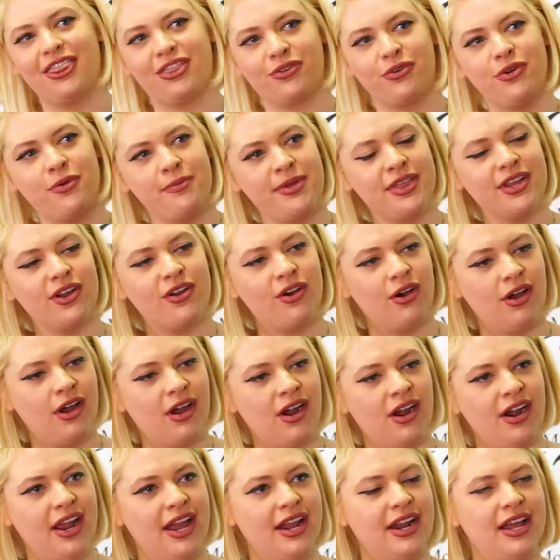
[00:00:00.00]
threw them in the
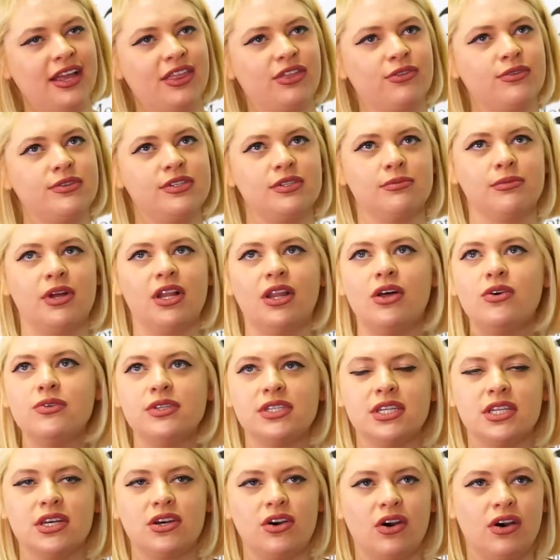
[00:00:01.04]
car and I threw some clothes
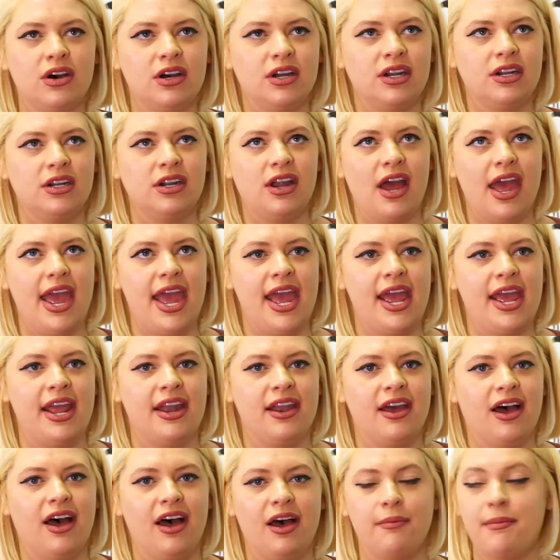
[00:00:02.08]
in the car and
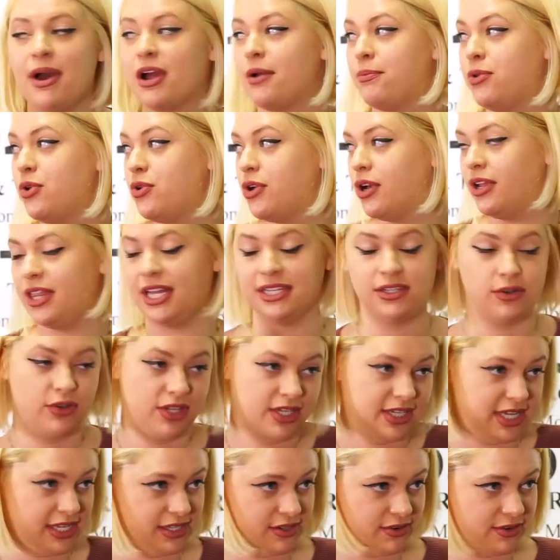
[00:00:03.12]
my computer that's on the
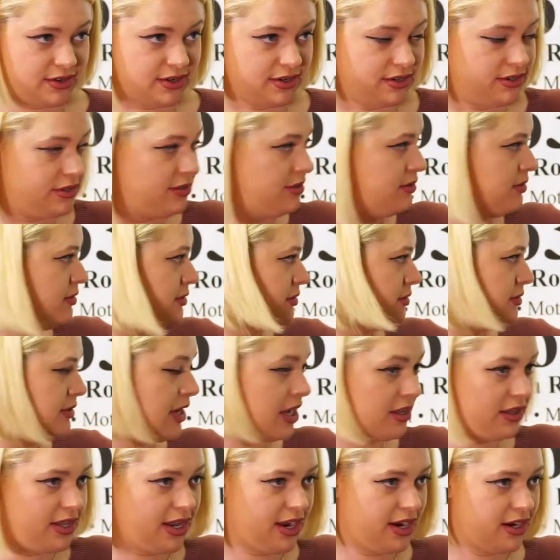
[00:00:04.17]
desk
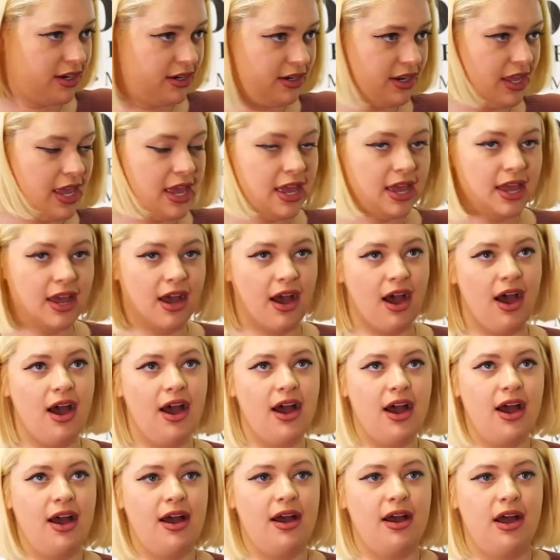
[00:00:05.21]
out there.
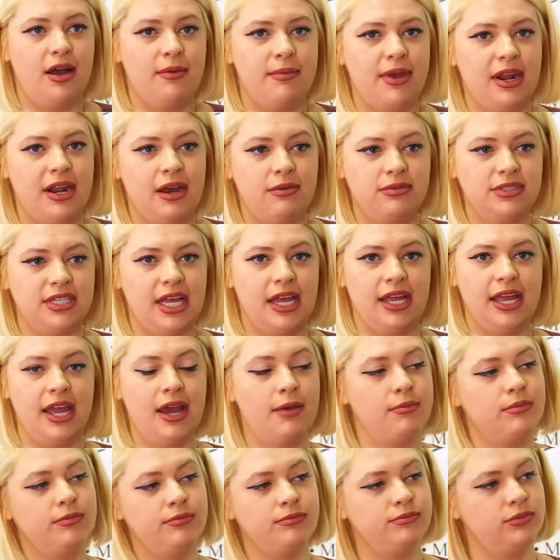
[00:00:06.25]
Mm-hmm. And I was like, yeah,
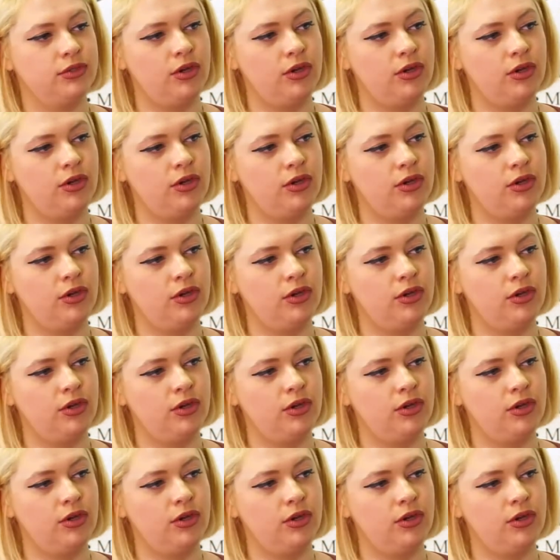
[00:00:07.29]
I'm going to